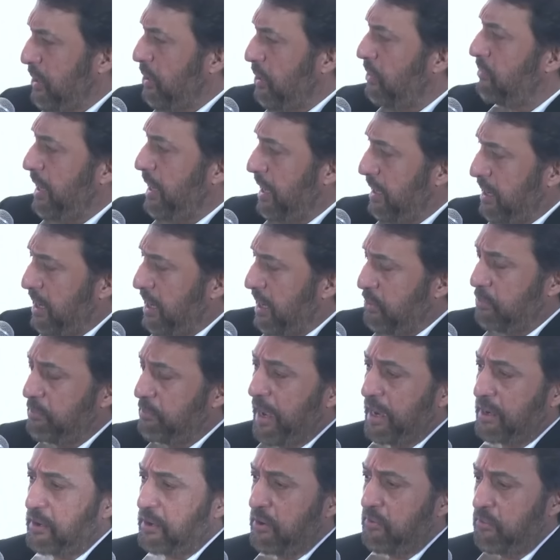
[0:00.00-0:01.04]
of data to
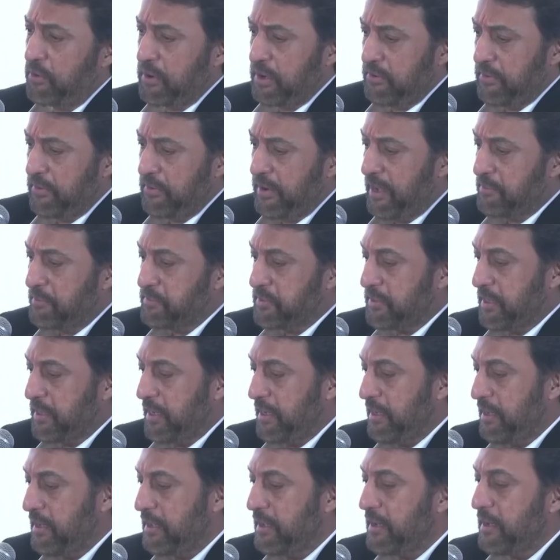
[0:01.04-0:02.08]
back up whatever I am
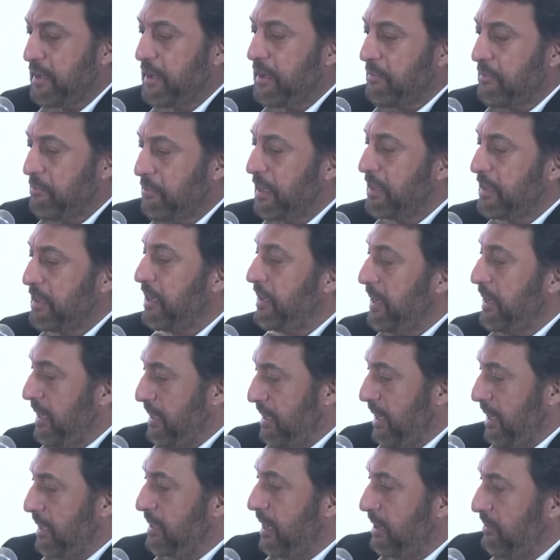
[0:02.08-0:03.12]
saying. But the
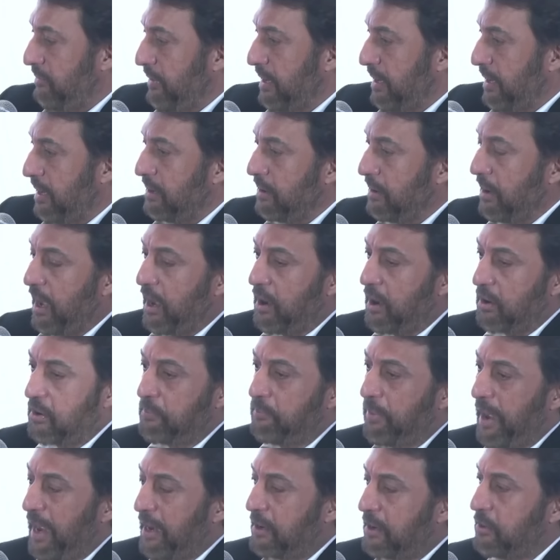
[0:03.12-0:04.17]
data that we can hark
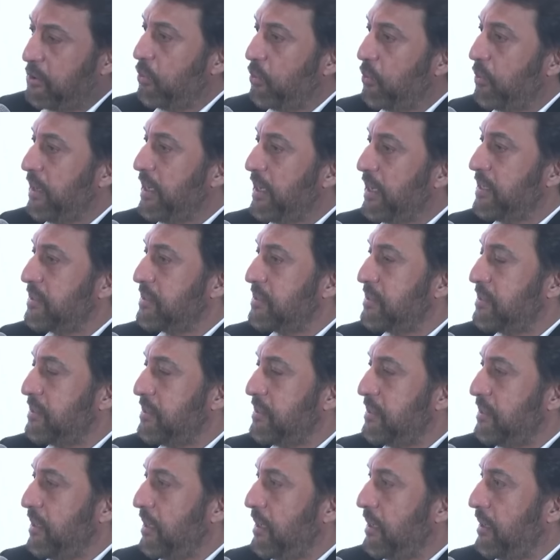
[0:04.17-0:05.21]
back to is
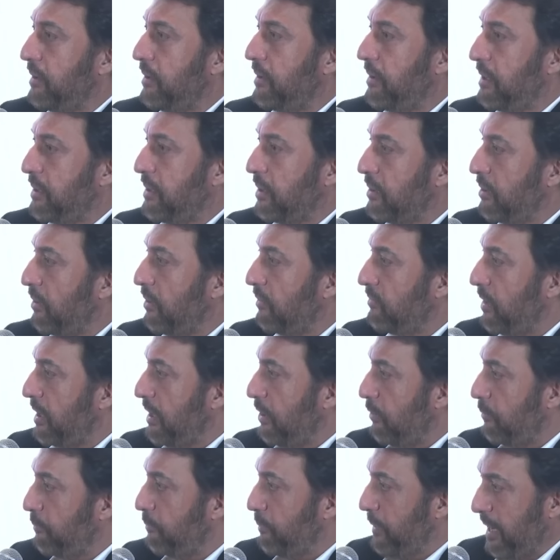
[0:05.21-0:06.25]
the return of the
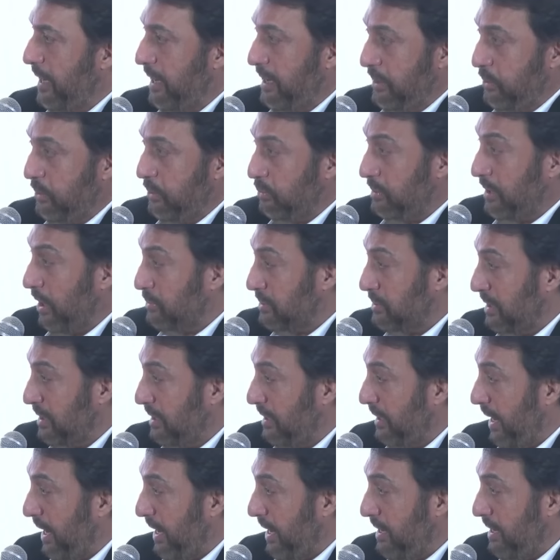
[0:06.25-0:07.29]
UPA in
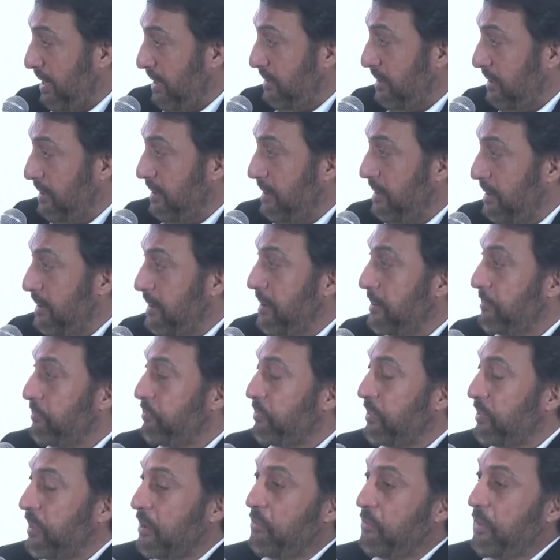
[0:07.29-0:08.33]
2009. That's
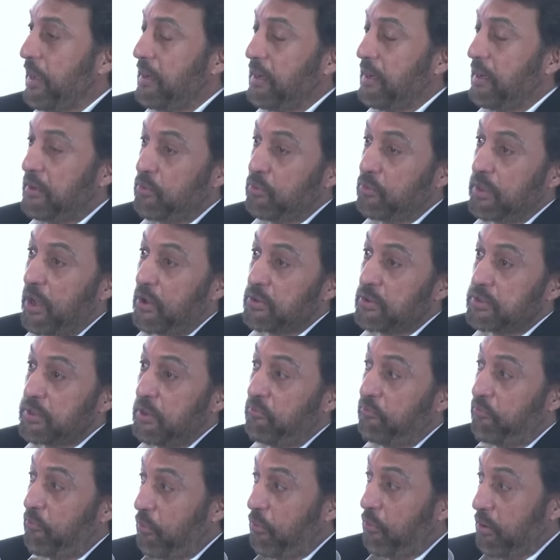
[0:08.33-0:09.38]
right. When in
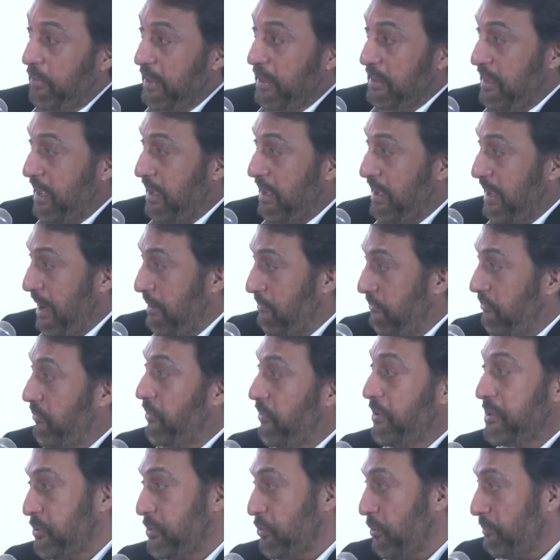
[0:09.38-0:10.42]
2004, when they came
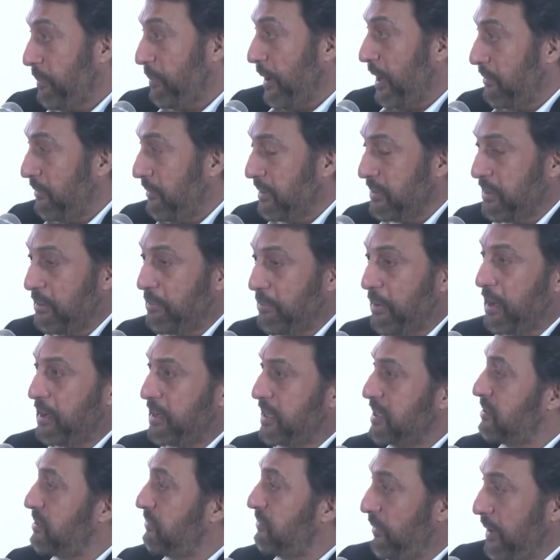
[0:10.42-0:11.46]
first to power, the
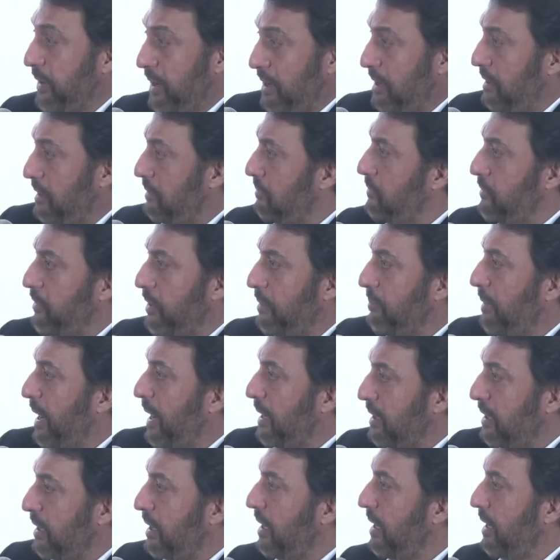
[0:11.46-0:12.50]
markets fell
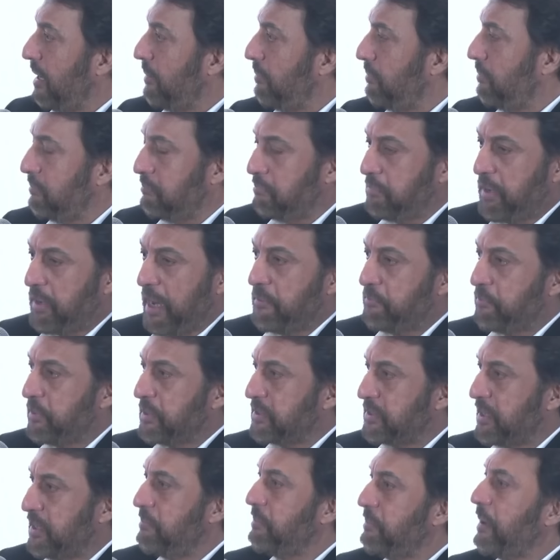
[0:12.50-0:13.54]
dramatically
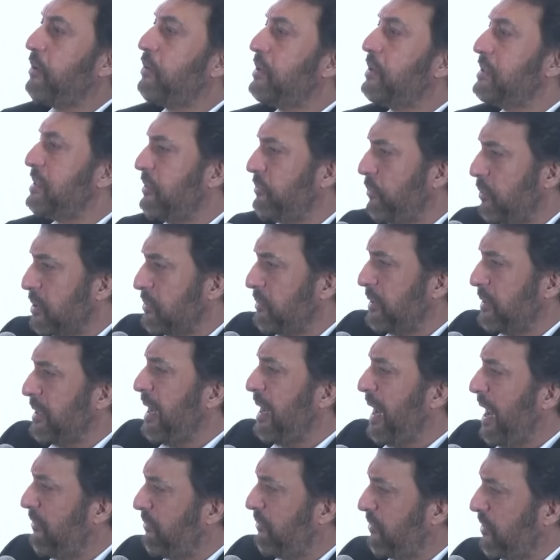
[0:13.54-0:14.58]
10% because it was with the
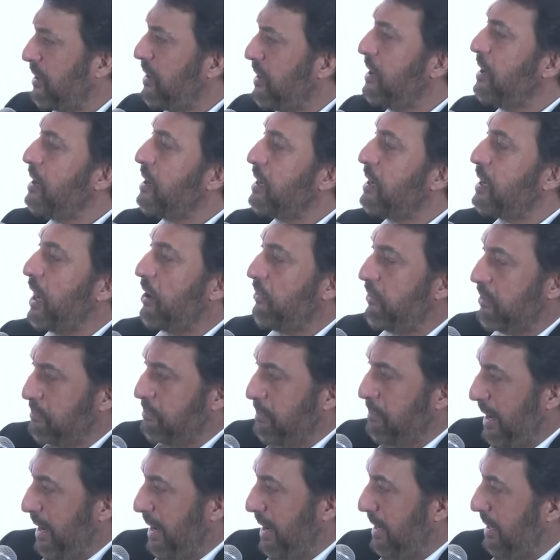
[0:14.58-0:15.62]
left
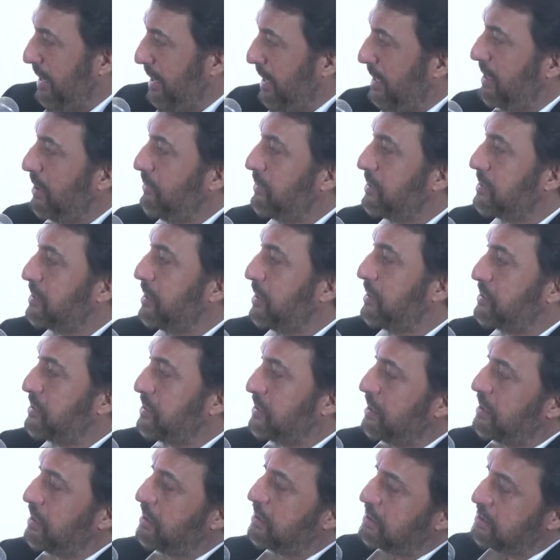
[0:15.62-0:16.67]
government and there was
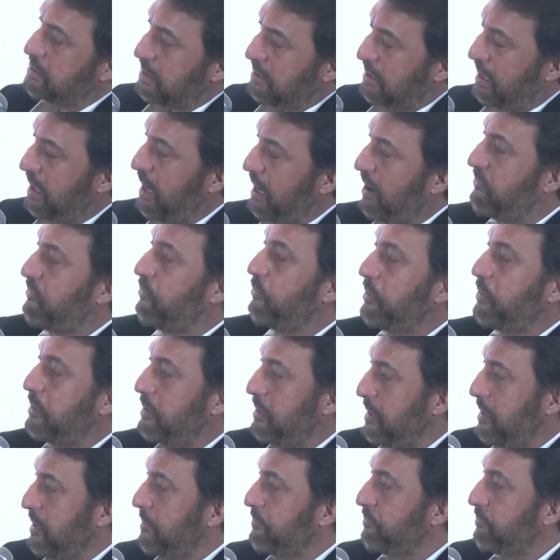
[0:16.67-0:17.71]
concerns that the left would
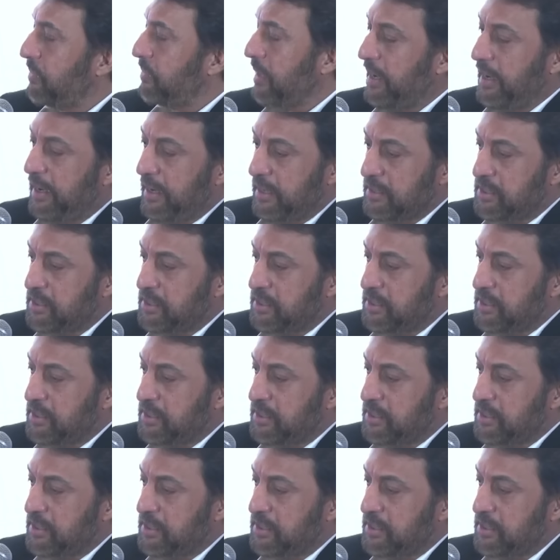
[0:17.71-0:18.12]
uh,